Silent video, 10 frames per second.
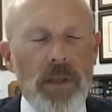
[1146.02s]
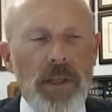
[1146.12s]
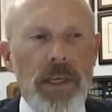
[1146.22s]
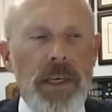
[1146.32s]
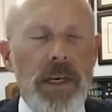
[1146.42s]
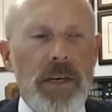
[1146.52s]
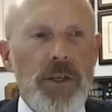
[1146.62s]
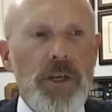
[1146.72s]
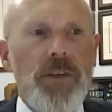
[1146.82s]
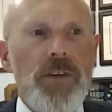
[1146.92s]
The uh,
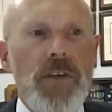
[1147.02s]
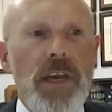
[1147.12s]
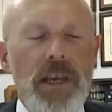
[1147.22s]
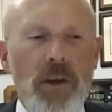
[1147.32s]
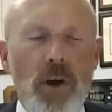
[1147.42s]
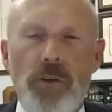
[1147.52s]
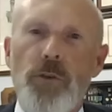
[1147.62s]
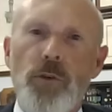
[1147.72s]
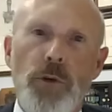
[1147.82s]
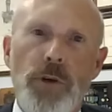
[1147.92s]
Justice Kagan
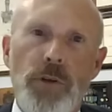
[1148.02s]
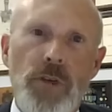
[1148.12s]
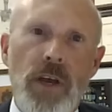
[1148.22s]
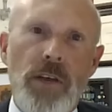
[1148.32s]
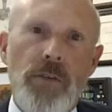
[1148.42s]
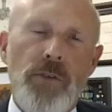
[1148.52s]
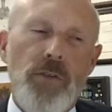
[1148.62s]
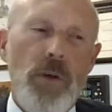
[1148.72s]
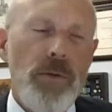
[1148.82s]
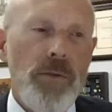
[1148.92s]
also
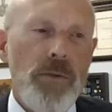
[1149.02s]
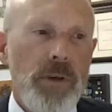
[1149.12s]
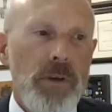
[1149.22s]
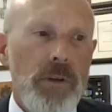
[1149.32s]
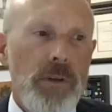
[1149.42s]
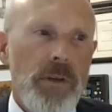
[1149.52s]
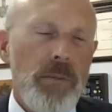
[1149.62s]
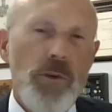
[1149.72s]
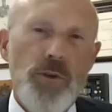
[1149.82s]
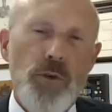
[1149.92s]
criticizes some of the,
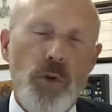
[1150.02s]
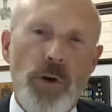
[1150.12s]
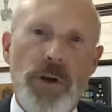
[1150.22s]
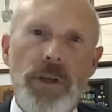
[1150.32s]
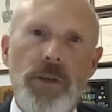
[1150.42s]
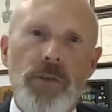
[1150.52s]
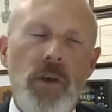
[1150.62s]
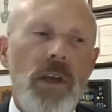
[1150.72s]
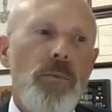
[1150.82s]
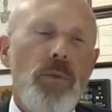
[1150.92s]
the
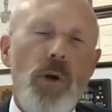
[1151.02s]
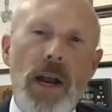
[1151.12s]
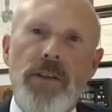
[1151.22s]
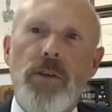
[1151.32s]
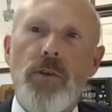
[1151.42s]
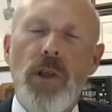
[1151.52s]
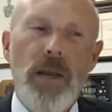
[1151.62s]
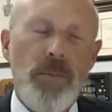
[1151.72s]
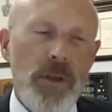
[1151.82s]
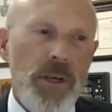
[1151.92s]
majority's practical
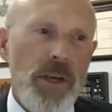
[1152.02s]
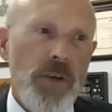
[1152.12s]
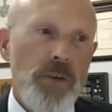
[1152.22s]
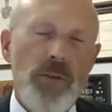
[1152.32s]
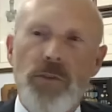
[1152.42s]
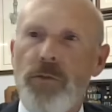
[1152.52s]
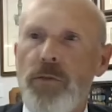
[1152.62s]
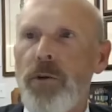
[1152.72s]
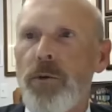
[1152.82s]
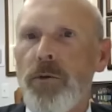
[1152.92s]
applications if
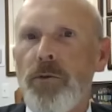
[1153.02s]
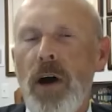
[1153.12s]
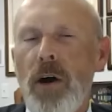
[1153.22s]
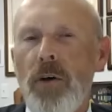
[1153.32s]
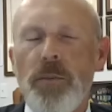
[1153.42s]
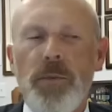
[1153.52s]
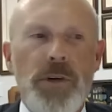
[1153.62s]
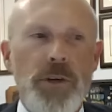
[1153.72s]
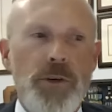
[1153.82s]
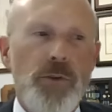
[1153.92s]
they were to follow the
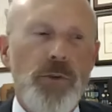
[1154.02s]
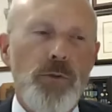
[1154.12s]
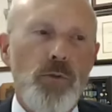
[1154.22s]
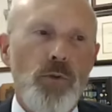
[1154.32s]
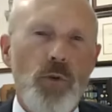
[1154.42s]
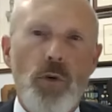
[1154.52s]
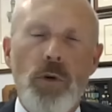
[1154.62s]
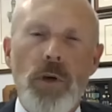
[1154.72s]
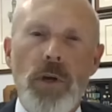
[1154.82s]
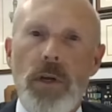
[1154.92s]
petitioner's
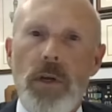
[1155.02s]
rule.